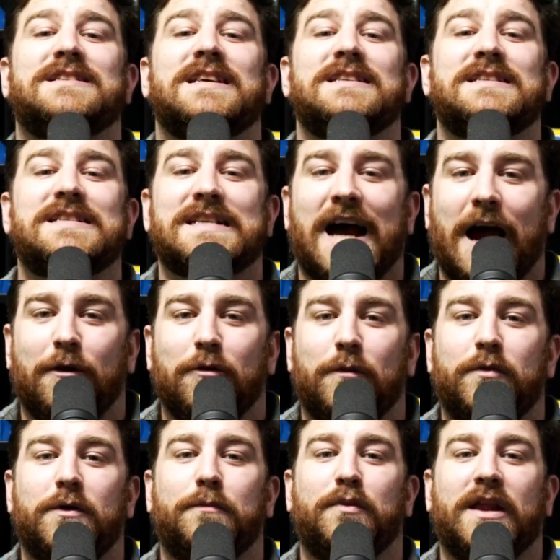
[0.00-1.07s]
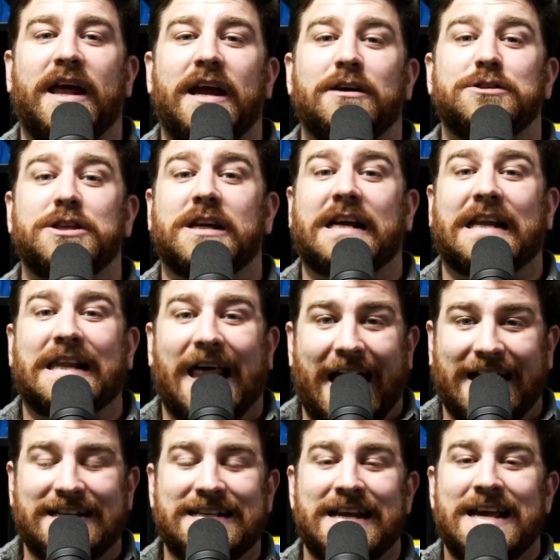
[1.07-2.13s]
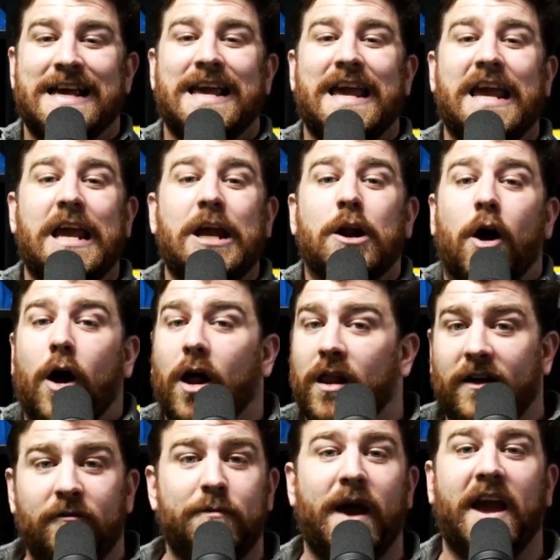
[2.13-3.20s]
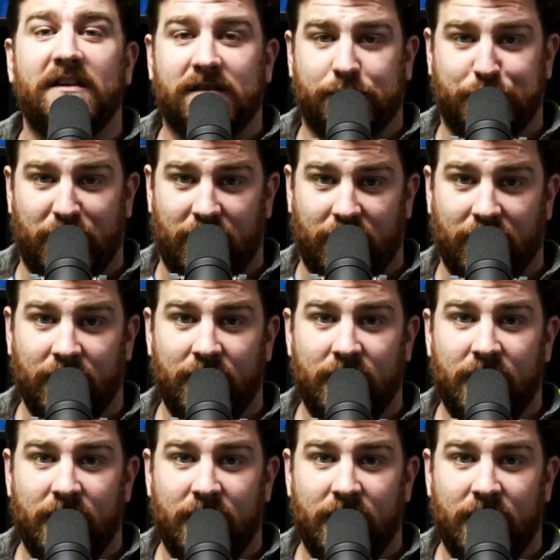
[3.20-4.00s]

desirable player to collect in all of baseball.